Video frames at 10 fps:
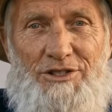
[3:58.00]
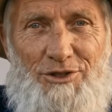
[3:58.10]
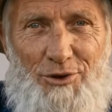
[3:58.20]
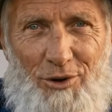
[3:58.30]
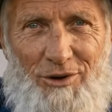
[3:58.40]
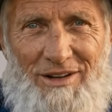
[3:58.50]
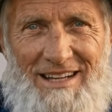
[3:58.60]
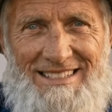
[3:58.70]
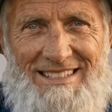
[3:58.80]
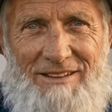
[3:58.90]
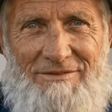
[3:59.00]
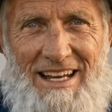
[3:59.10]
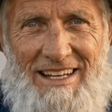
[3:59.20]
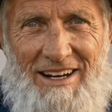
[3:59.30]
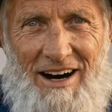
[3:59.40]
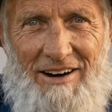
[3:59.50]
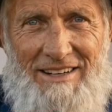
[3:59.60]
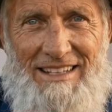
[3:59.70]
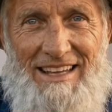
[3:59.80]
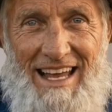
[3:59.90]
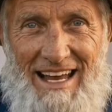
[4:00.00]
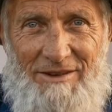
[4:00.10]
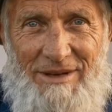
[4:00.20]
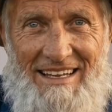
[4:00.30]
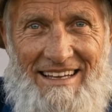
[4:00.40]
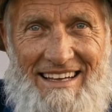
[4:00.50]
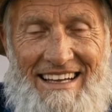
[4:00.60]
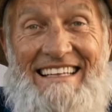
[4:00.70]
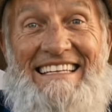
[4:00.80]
reach the soil instead of getting caught in the canopy.